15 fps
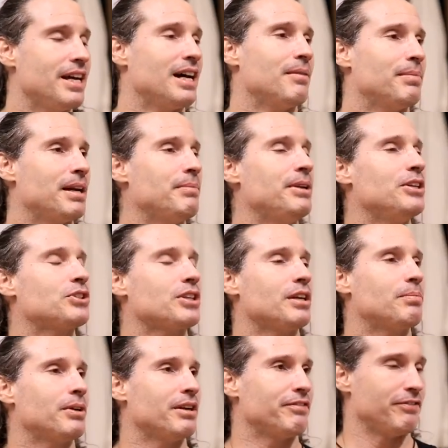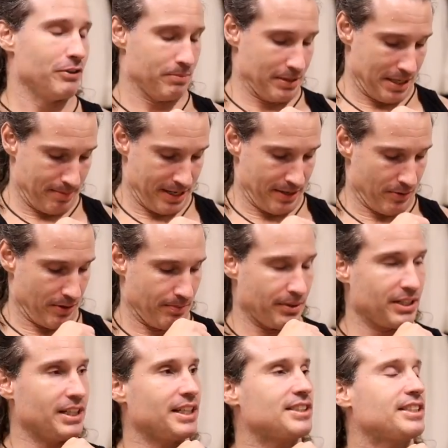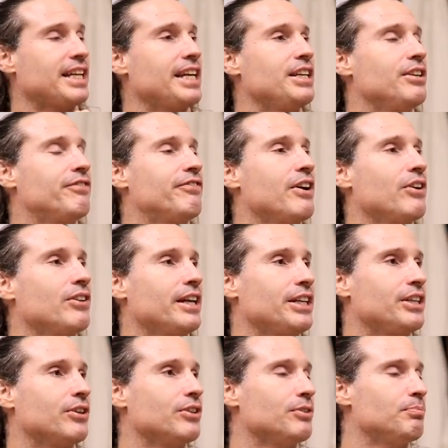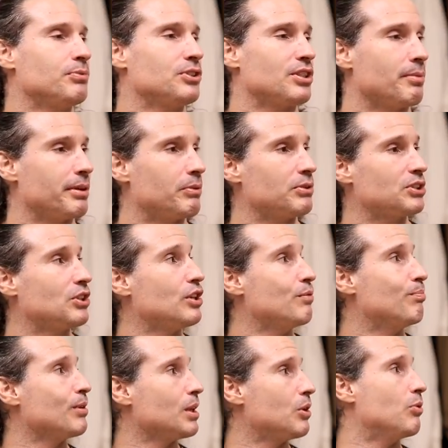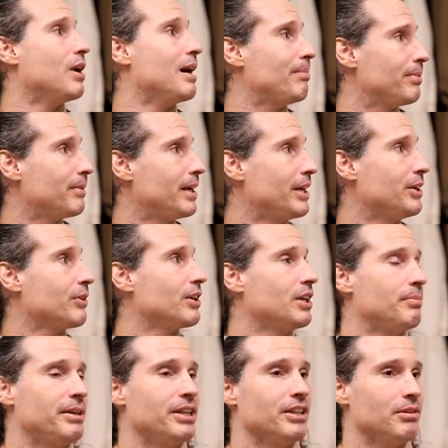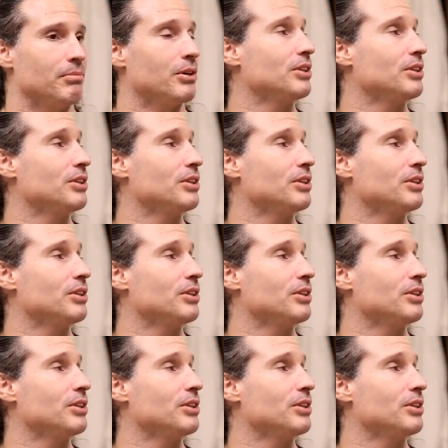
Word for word: Yeah, but I mean, you try to put in food, but I mean, uh, but like, say you felt like your stomach was going to blow up yeah, and you're going to be in the yeah.